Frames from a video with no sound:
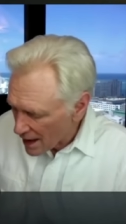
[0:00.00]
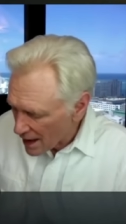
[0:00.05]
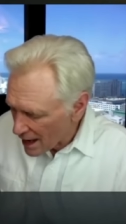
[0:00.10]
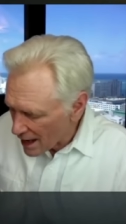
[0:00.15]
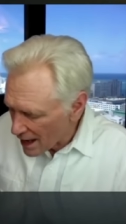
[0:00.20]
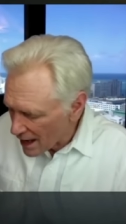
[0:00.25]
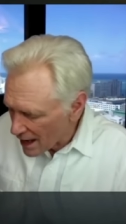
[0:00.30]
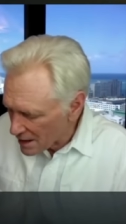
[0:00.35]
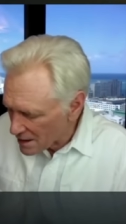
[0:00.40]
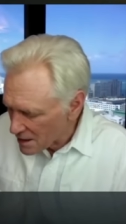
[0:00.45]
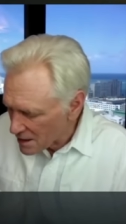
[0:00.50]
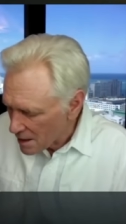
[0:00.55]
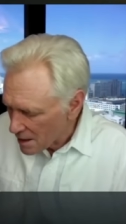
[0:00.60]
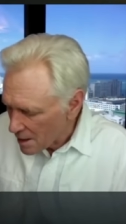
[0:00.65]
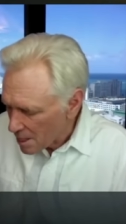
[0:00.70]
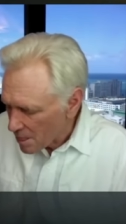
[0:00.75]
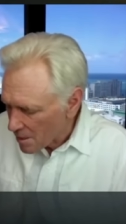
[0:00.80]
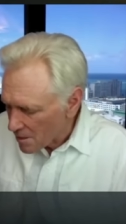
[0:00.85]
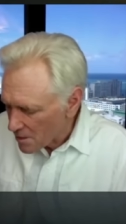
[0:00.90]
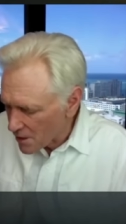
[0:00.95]
And
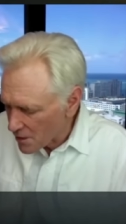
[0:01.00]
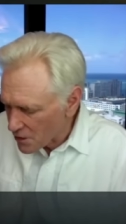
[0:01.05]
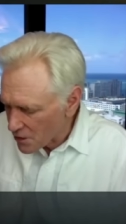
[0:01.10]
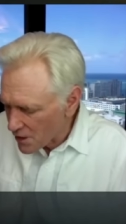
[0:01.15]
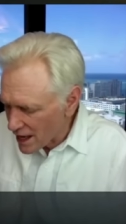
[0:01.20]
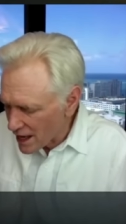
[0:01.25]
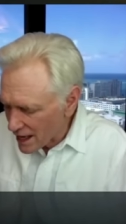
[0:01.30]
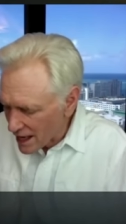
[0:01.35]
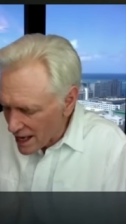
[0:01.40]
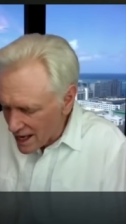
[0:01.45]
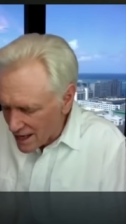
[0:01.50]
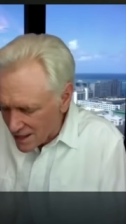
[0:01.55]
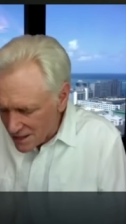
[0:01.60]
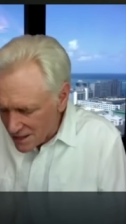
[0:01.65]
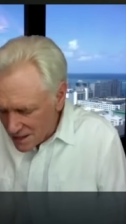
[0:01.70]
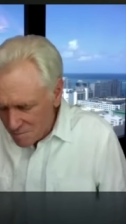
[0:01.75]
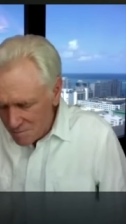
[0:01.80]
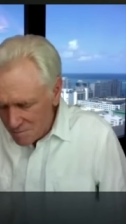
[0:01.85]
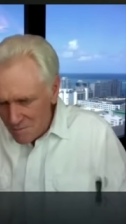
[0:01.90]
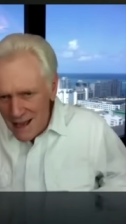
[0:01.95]
the thing
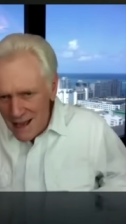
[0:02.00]
is,